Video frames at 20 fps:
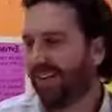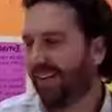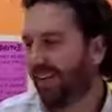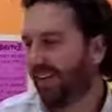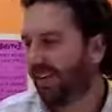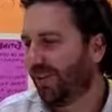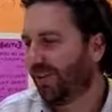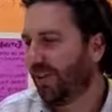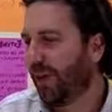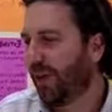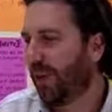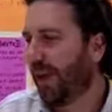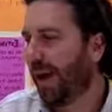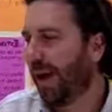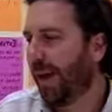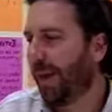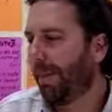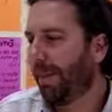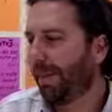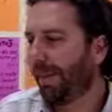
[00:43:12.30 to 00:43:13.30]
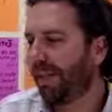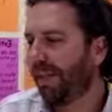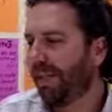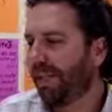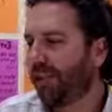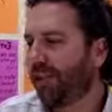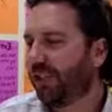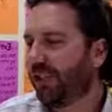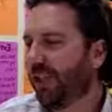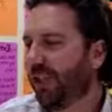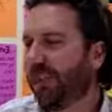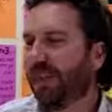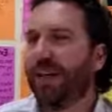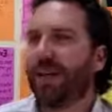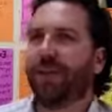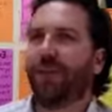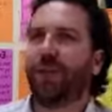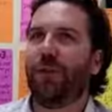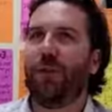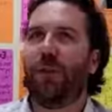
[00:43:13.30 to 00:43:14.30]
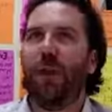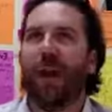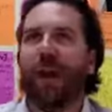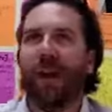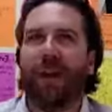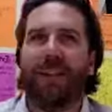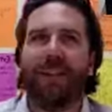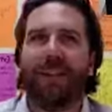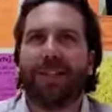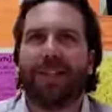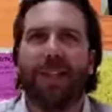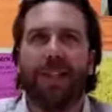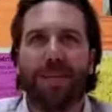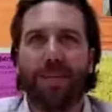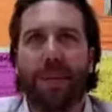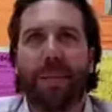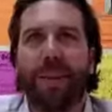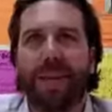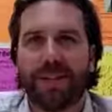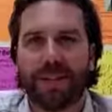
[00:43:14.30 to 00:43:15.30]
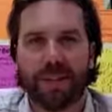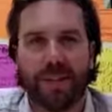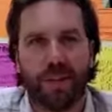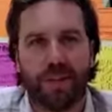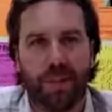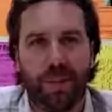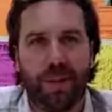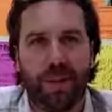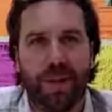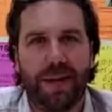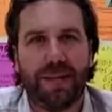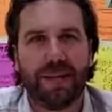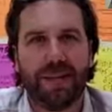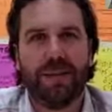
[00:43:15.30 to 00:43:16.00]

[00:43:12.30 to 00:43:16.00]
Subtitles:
So let's jump into, let's talk about Mexico for a minute.